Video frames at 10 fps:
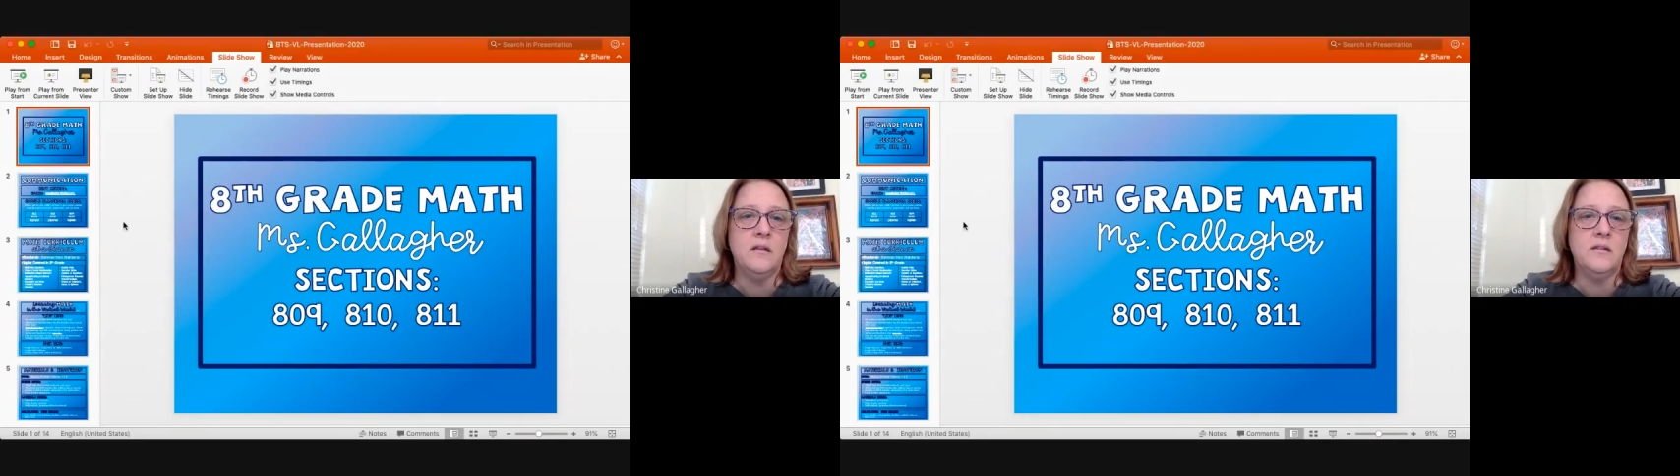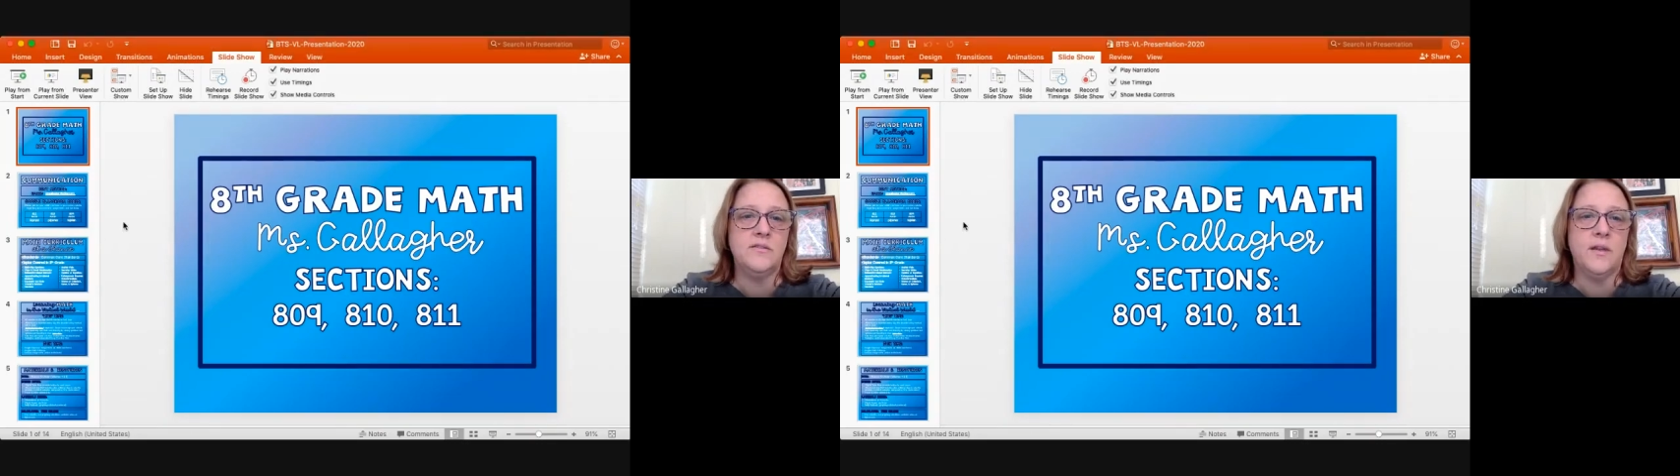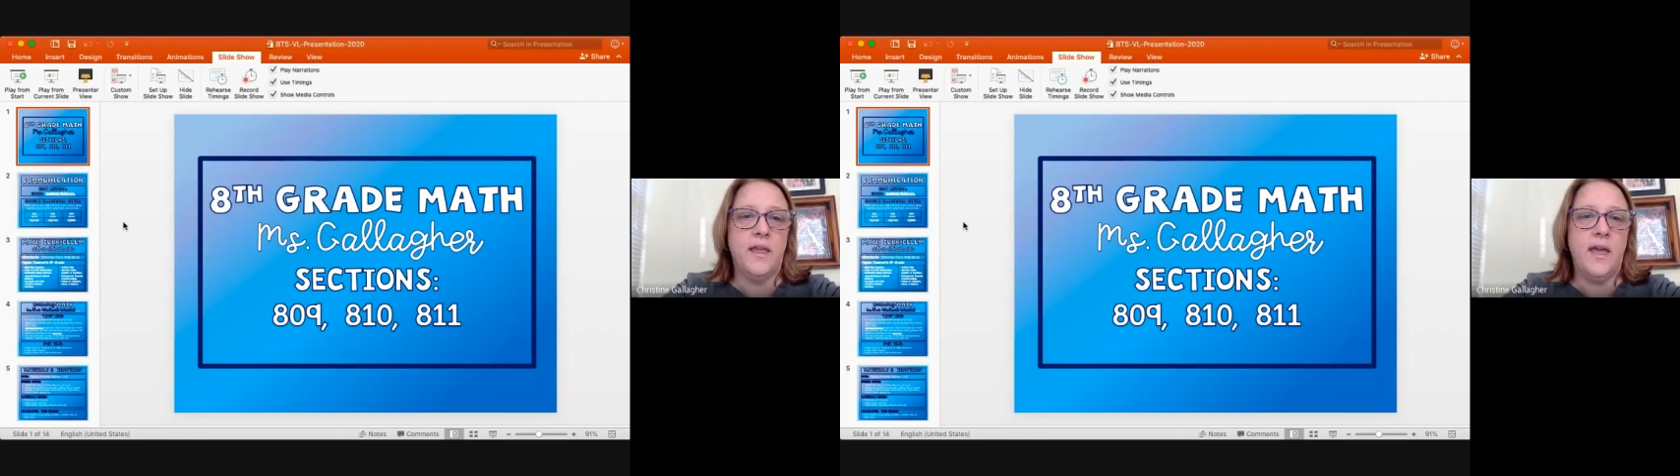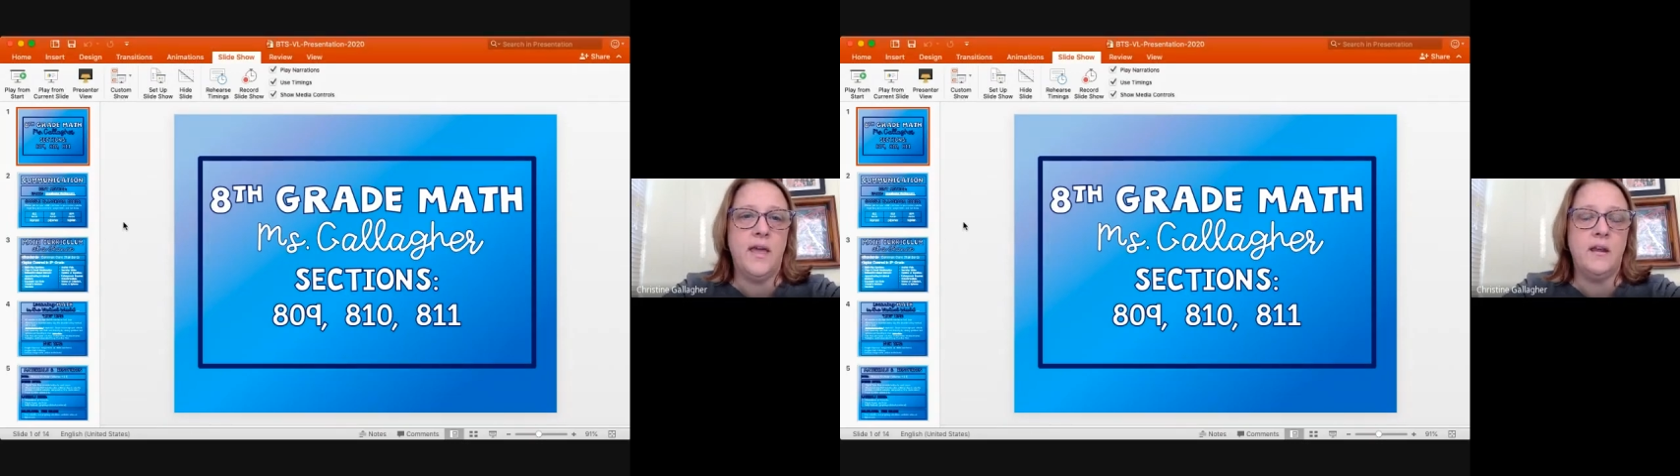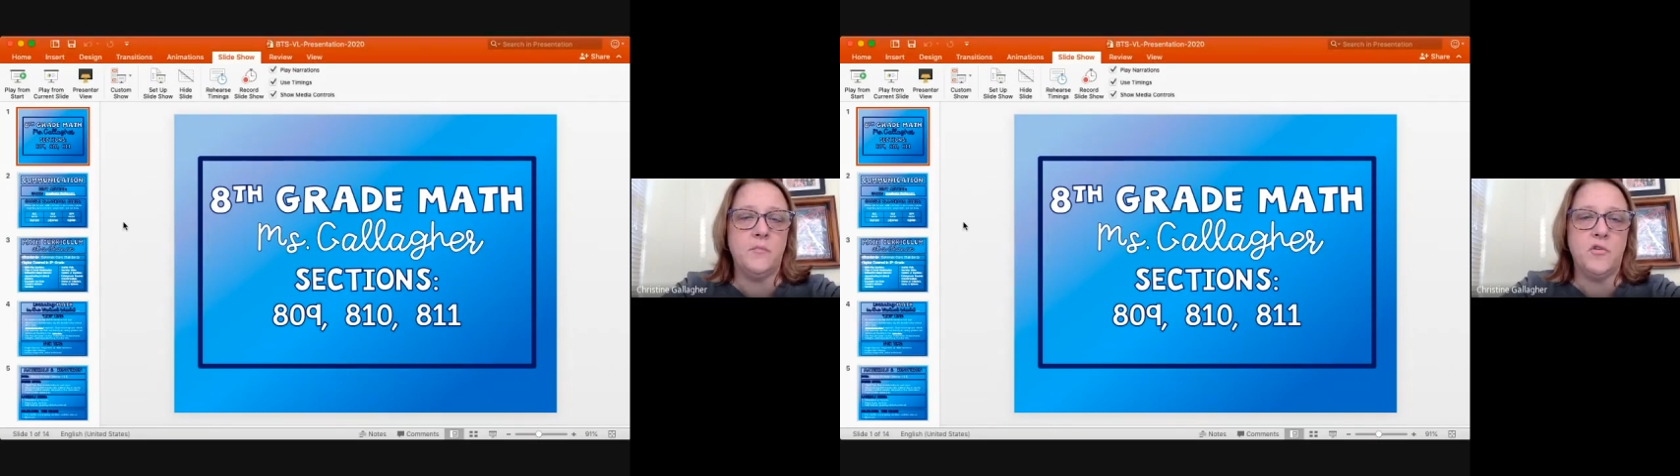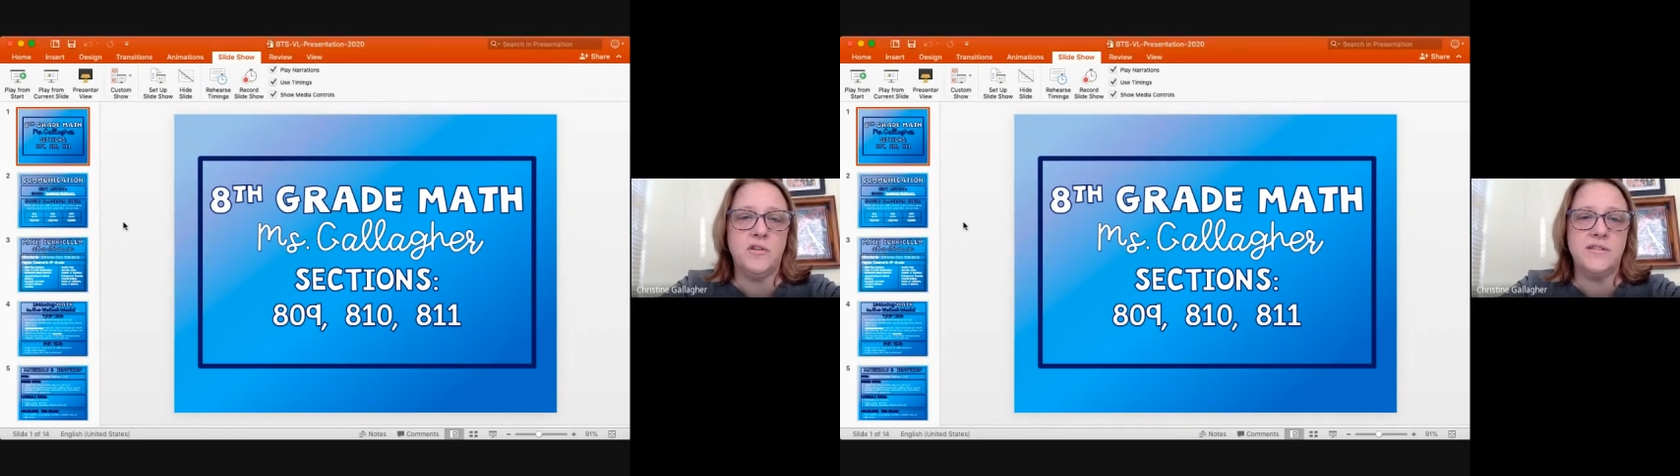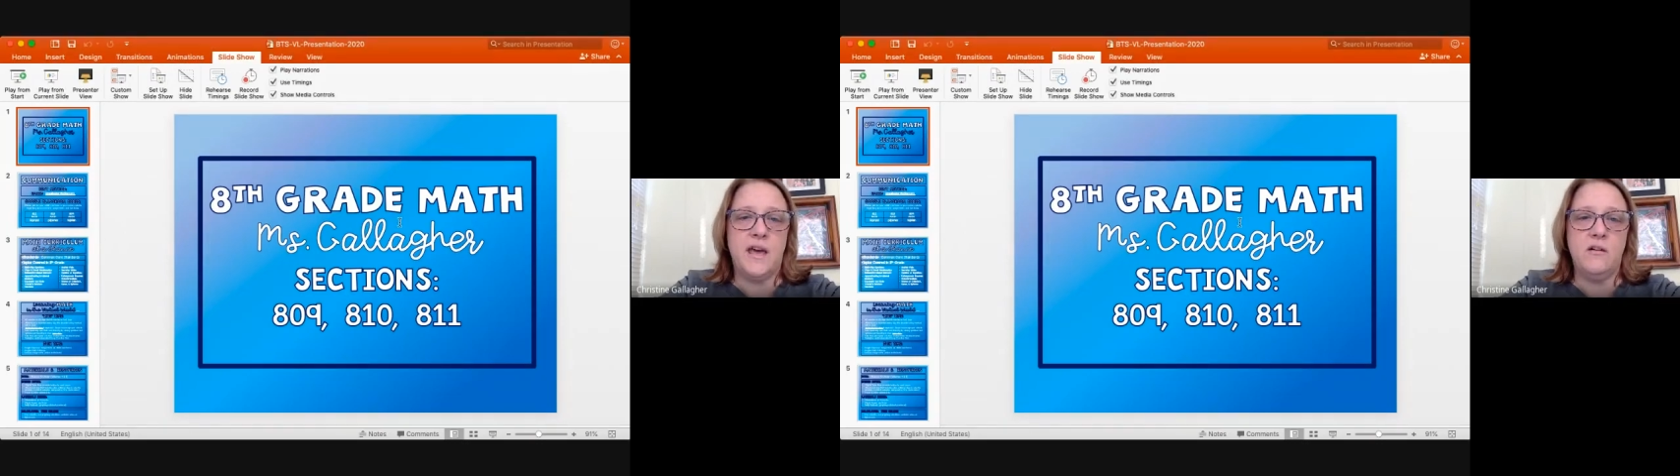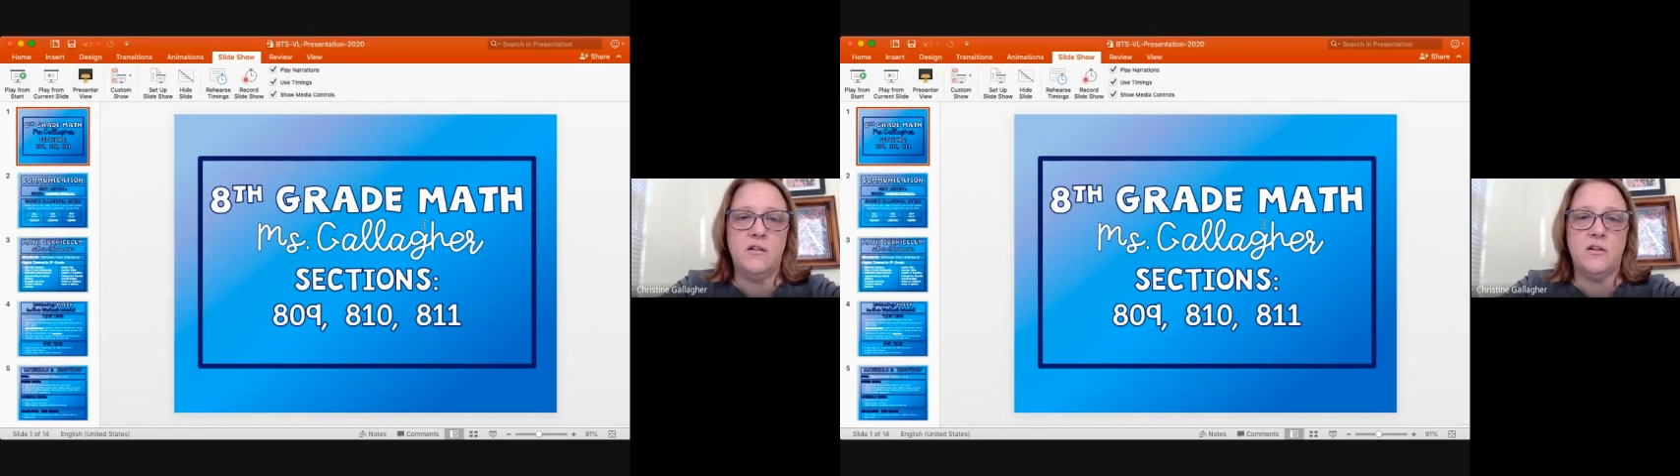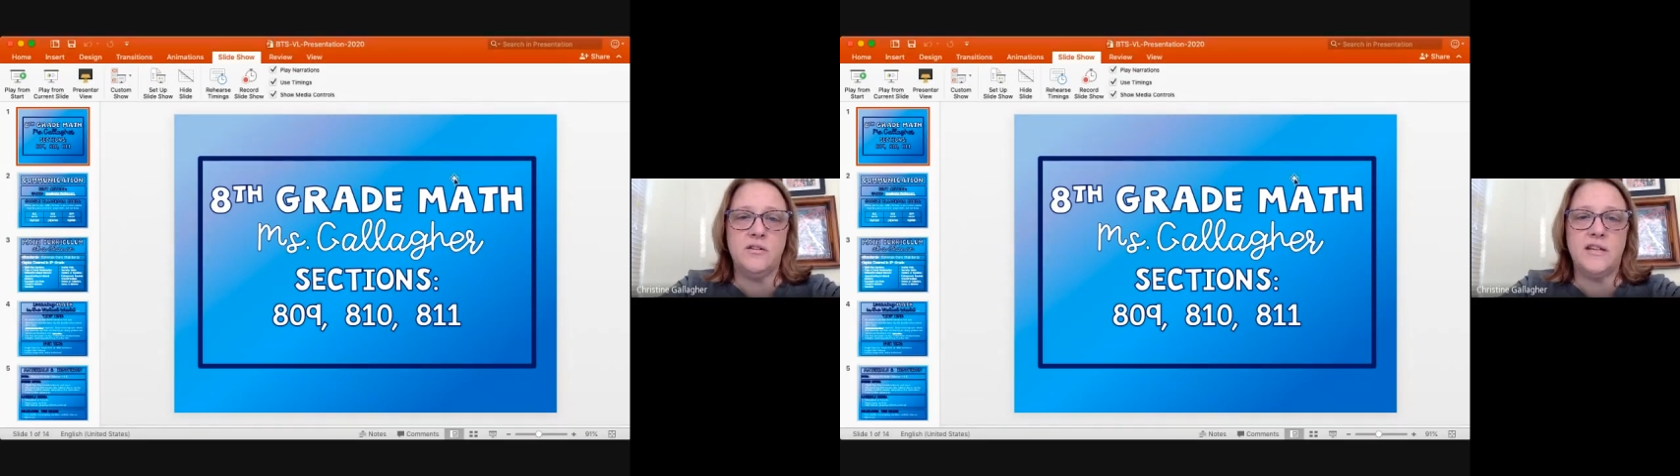So again, I'm Chris Gallagher,